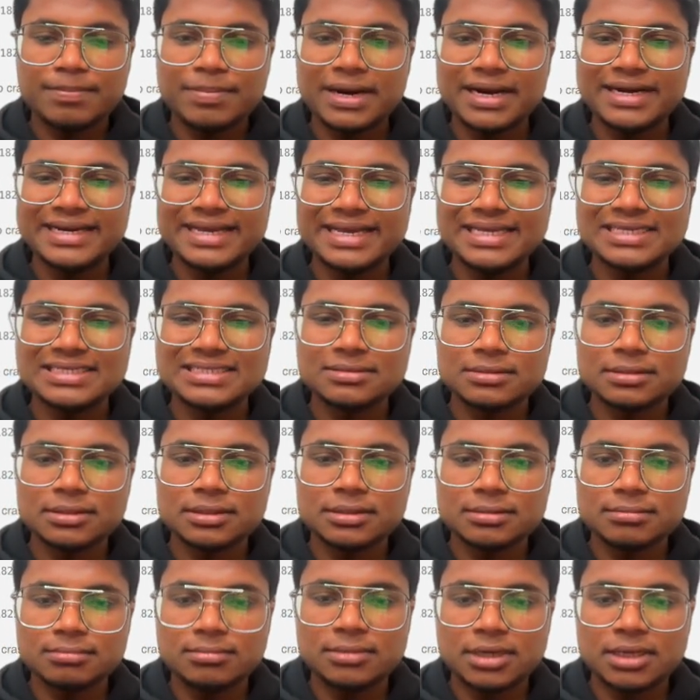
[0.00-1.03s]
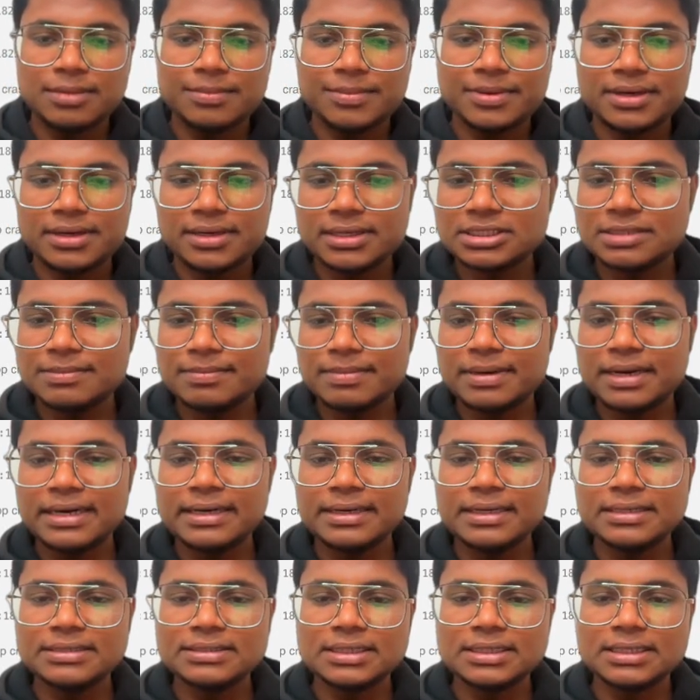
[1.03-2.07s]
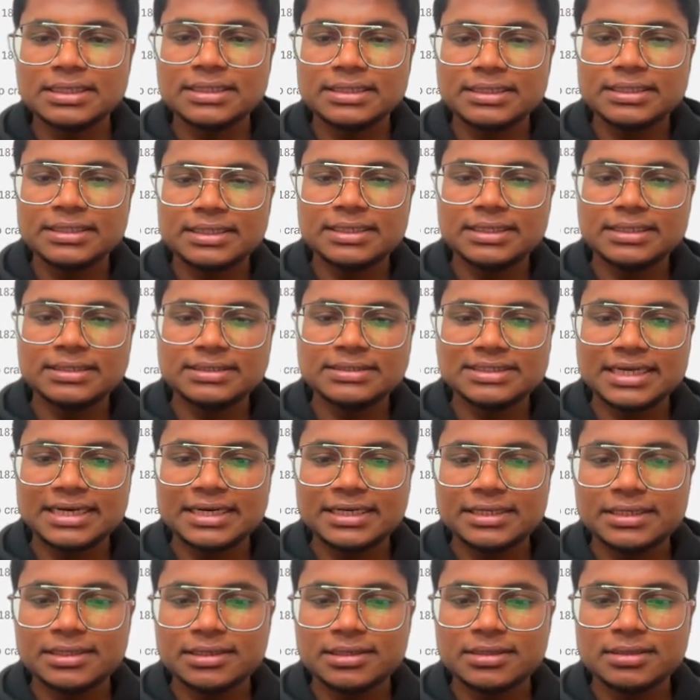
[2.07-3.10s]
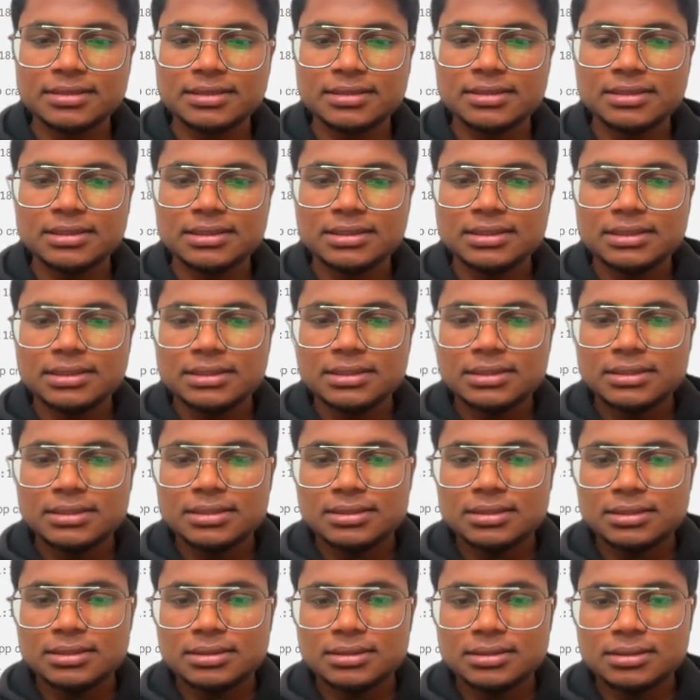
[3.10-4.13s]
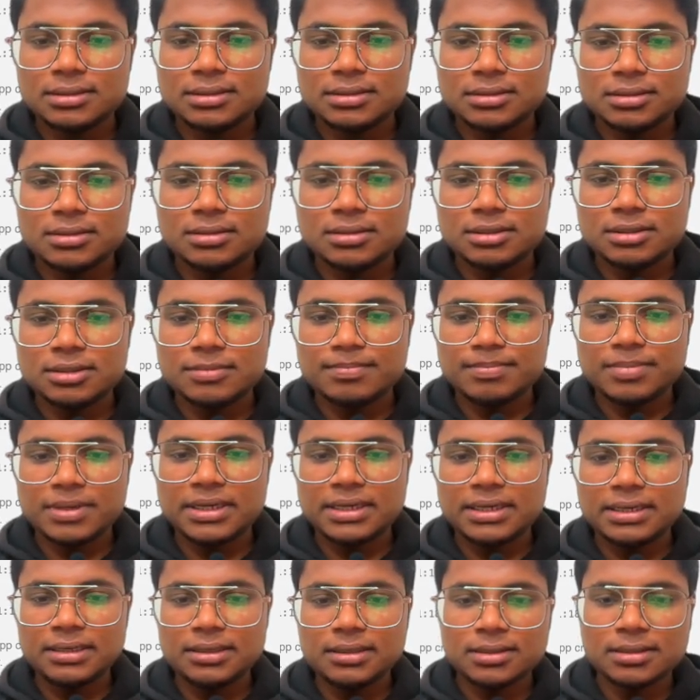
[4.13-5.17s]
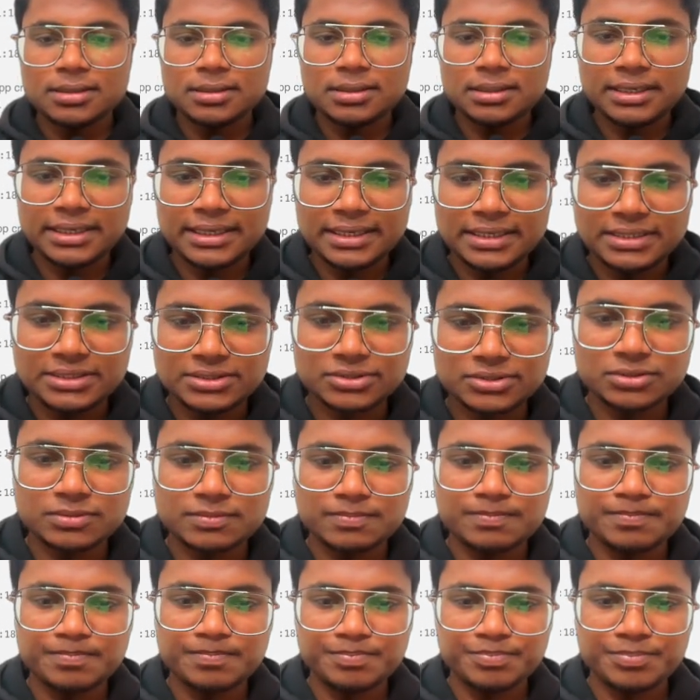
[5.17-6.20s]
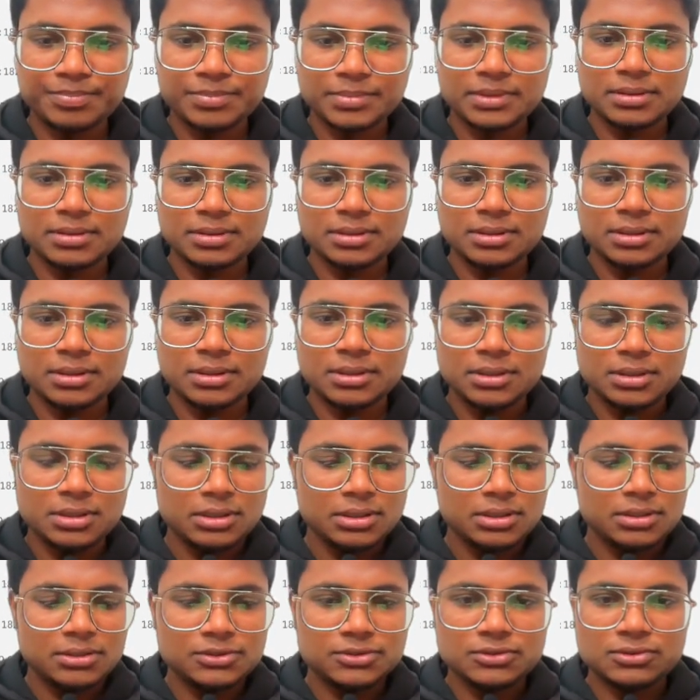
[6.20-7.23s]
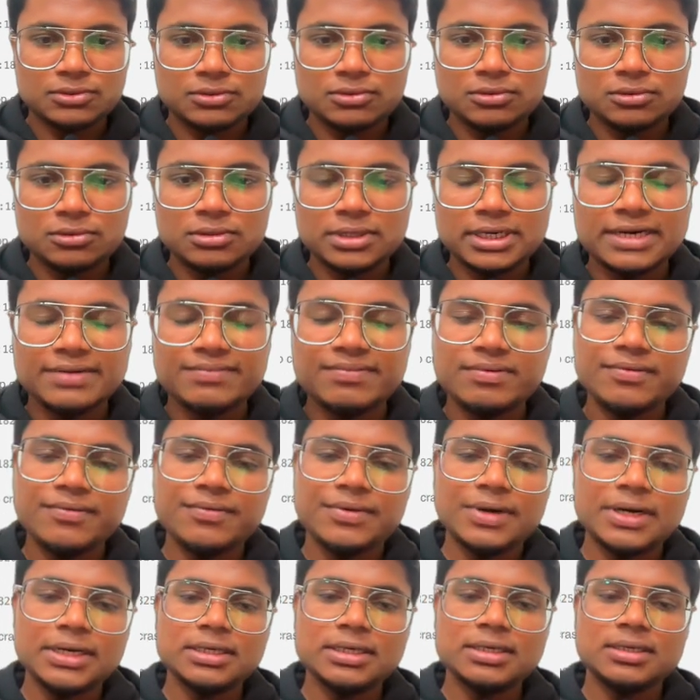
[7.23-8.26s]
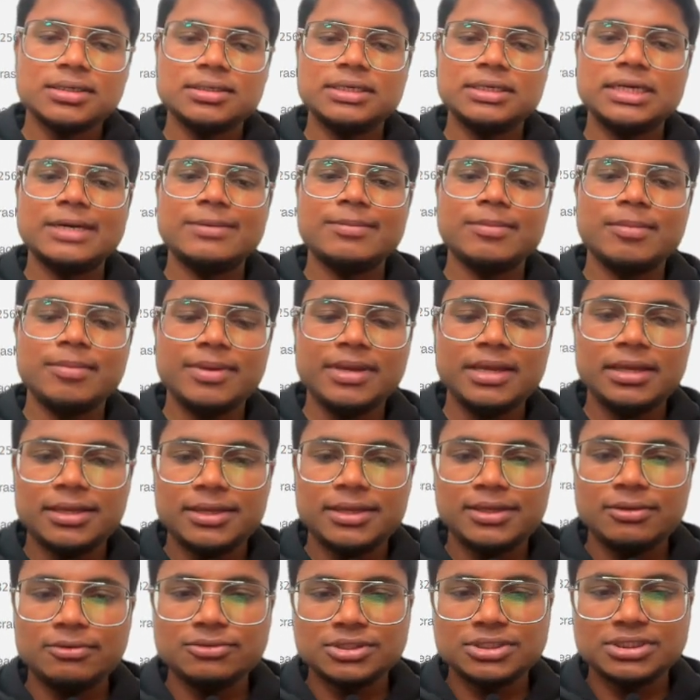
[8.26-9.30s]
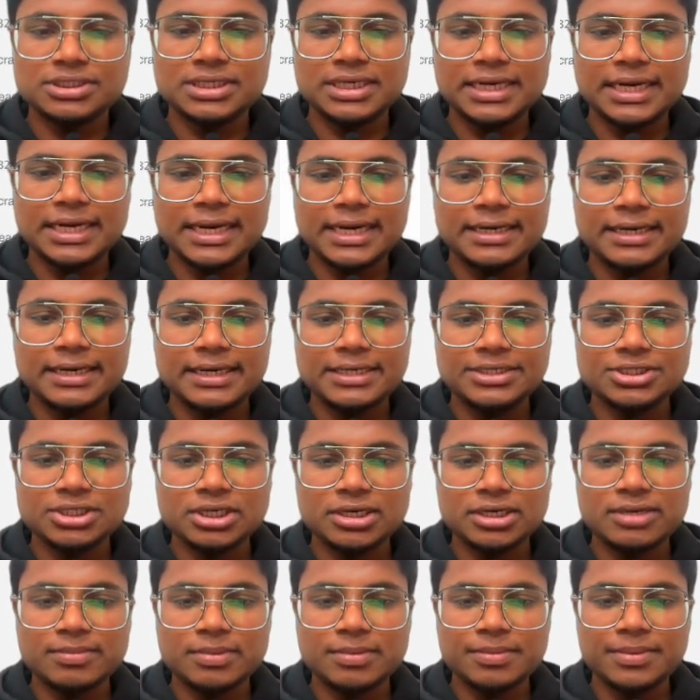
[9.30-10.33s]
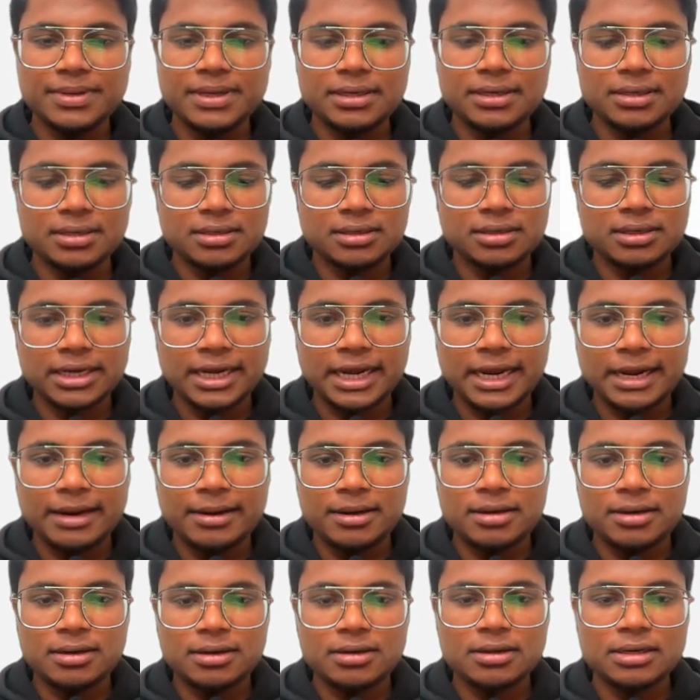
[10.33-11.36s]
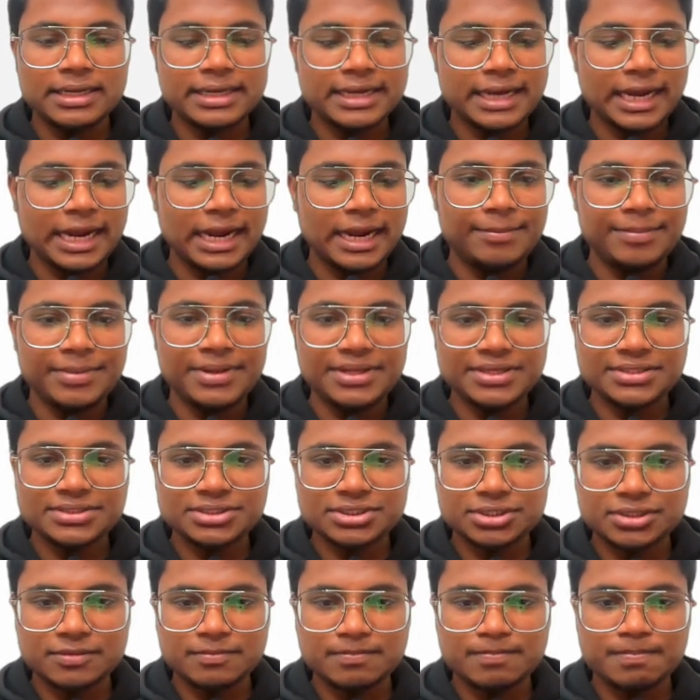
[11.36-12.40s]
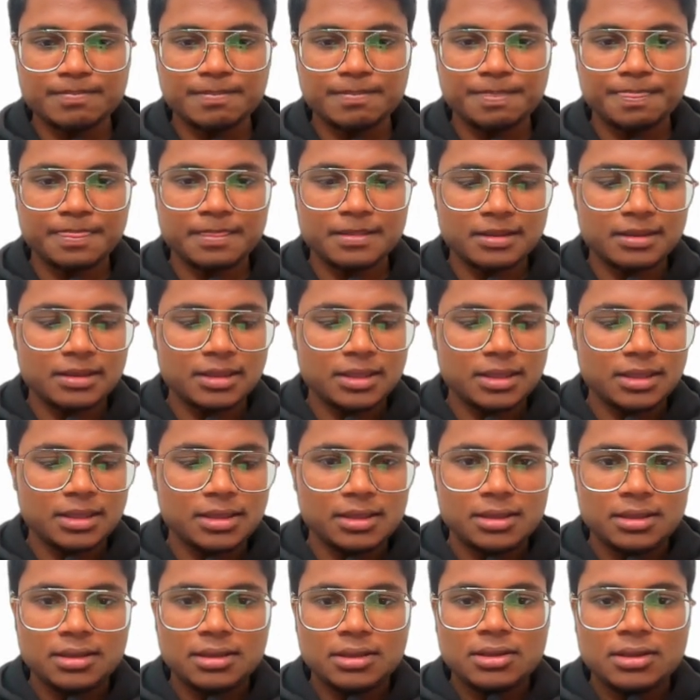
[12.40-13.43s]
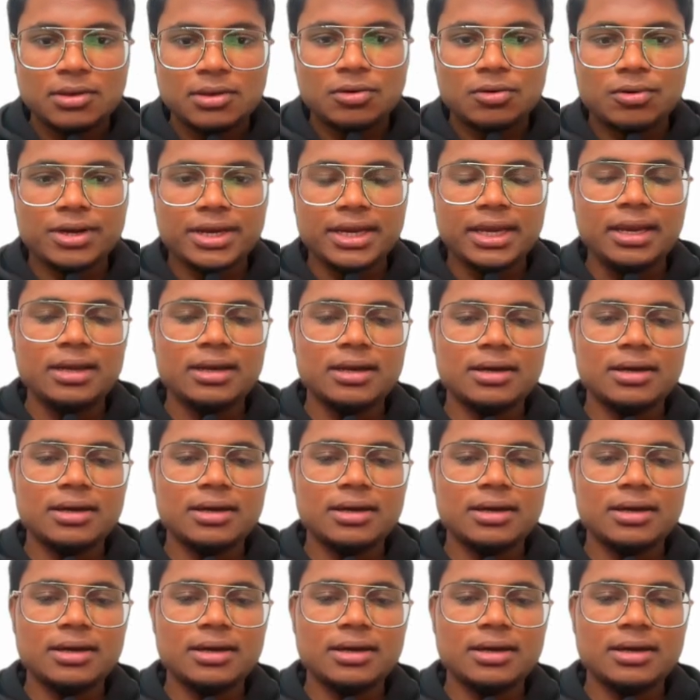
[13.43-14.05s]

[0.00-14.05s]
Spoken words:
text, naming it as reply text, and then set reply text. So that will be what that will be use state, and initially it will be like empty string. Okay,